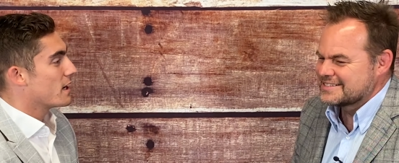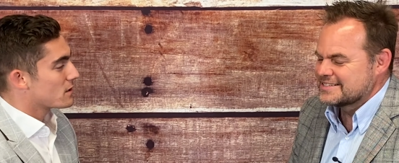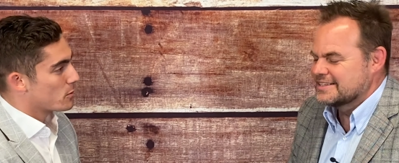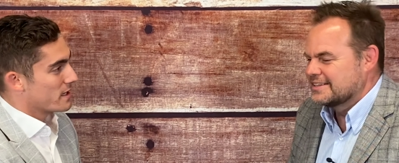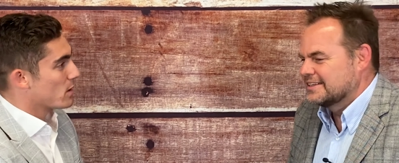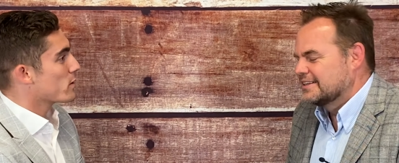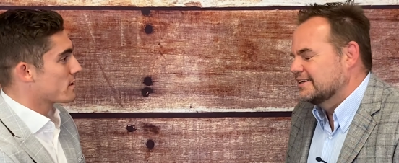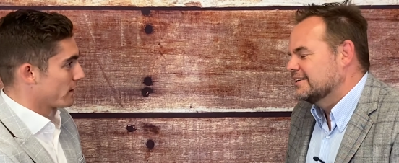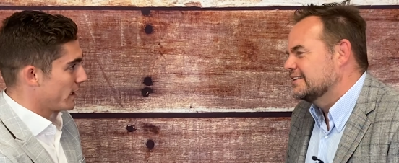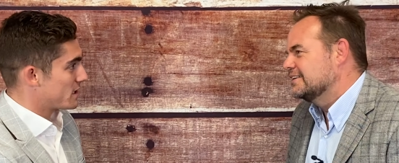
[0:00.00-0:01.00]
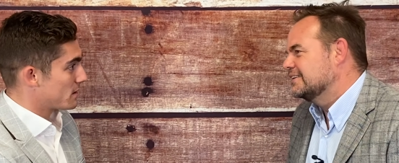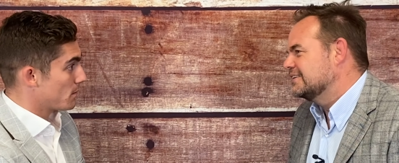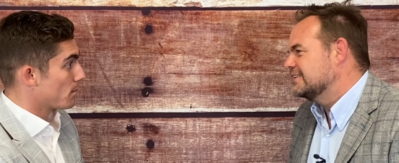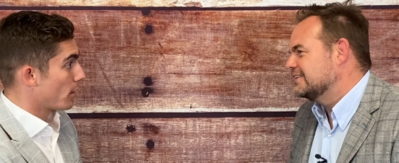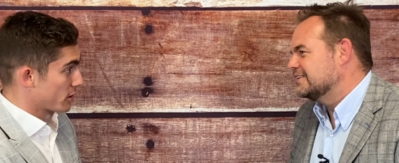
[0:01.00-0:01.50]
Speaker 1: to begin with at least,
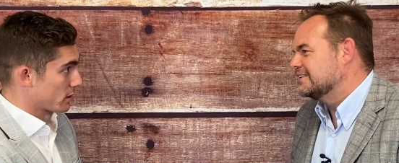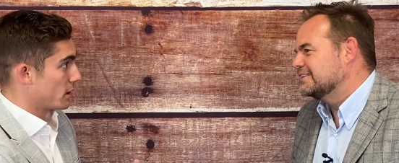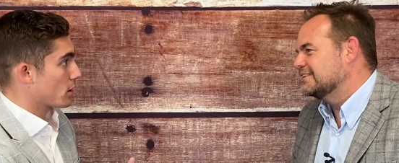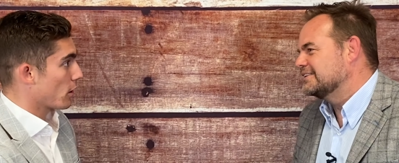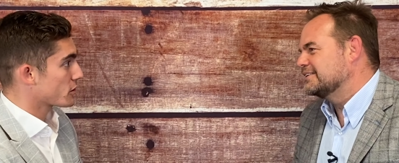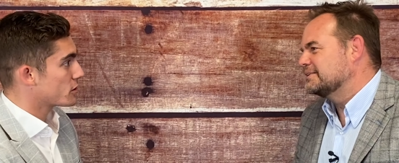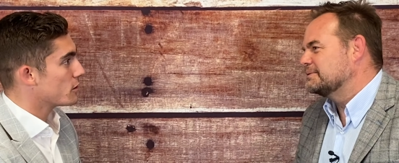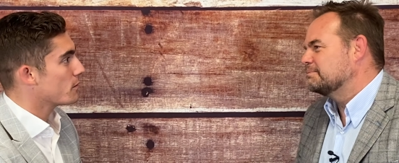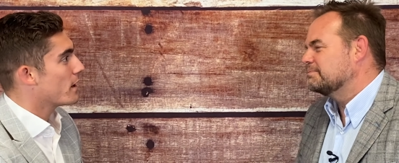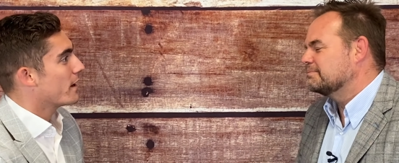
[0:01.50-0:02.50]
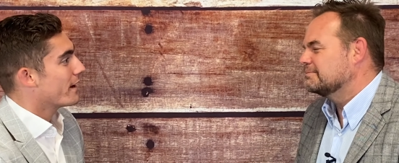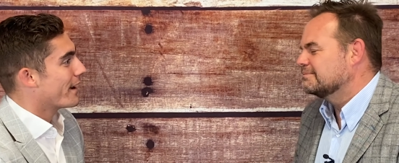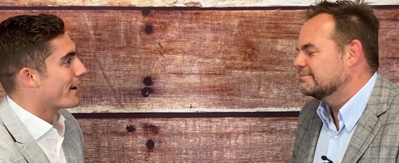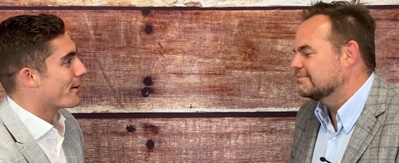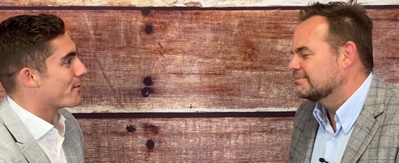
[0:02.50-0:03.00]
mostly cost you.
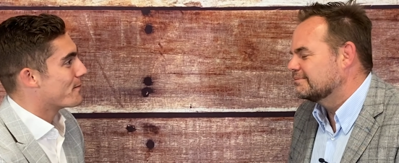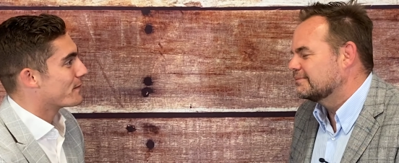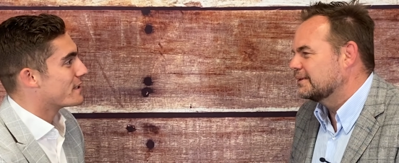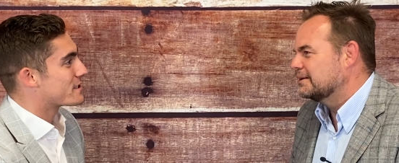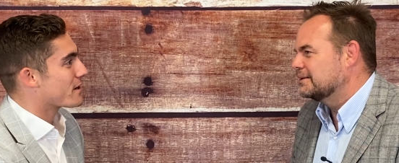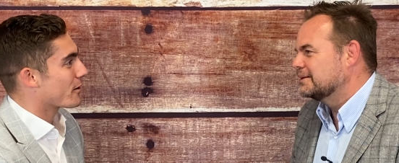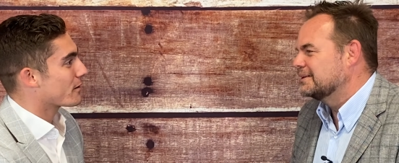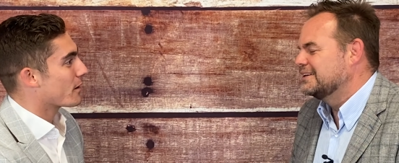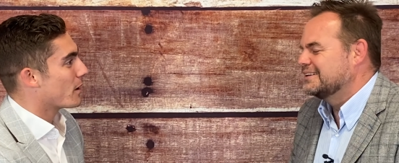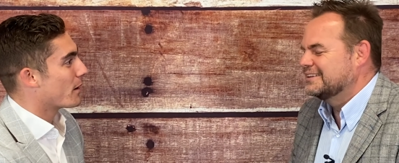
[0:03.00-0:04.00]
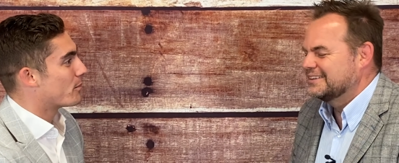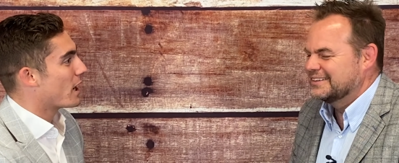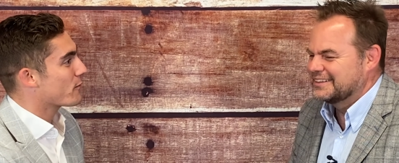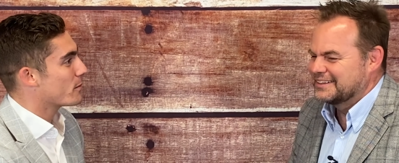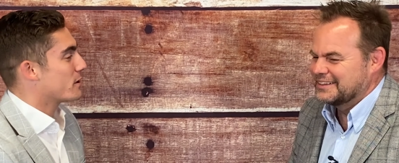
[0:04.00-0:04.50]
Is there a
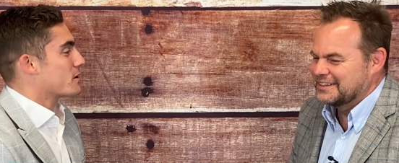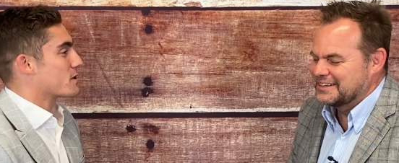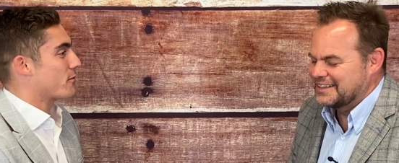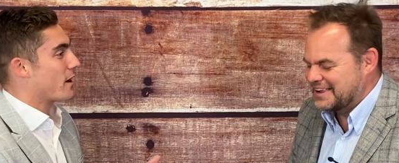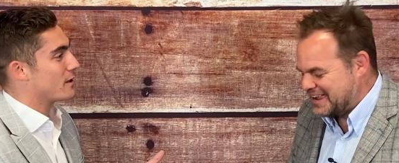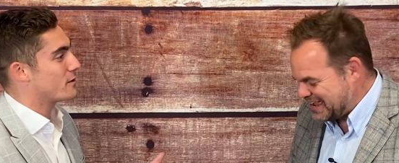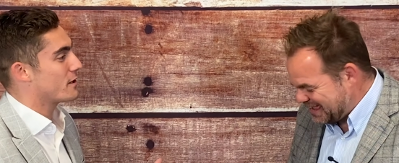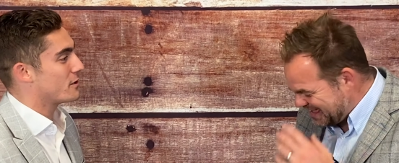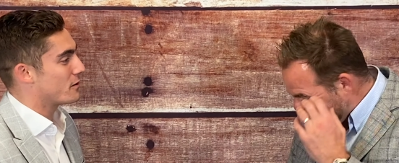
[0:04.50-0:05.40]
buffer? Because the value that you